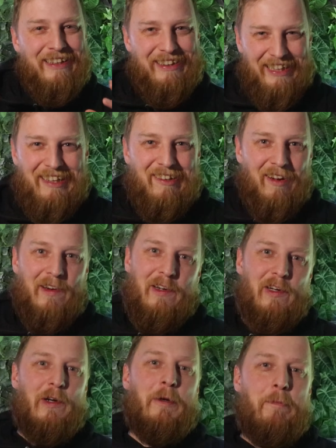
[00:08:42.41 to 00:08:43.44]
these are
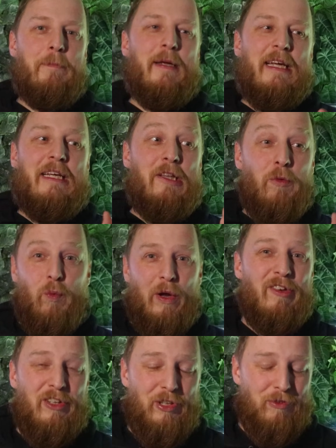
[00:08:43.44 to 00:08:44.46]
going to be the
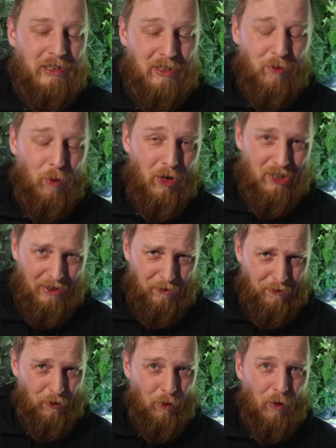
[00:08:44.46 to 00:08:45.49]
ones that you need to watch out
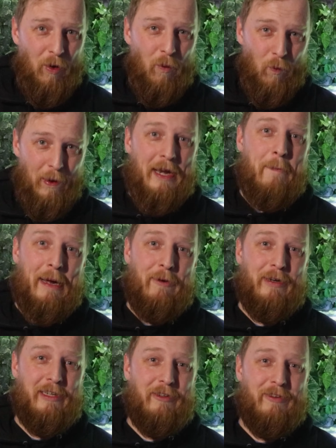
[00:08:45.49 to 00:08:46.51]
for when the
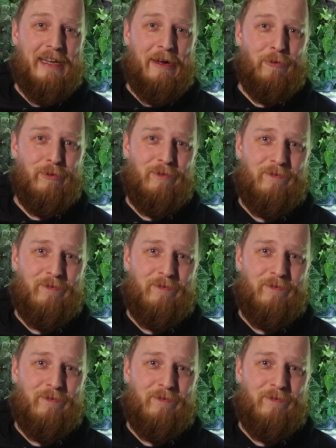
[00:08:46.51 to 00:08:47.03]
power goes out.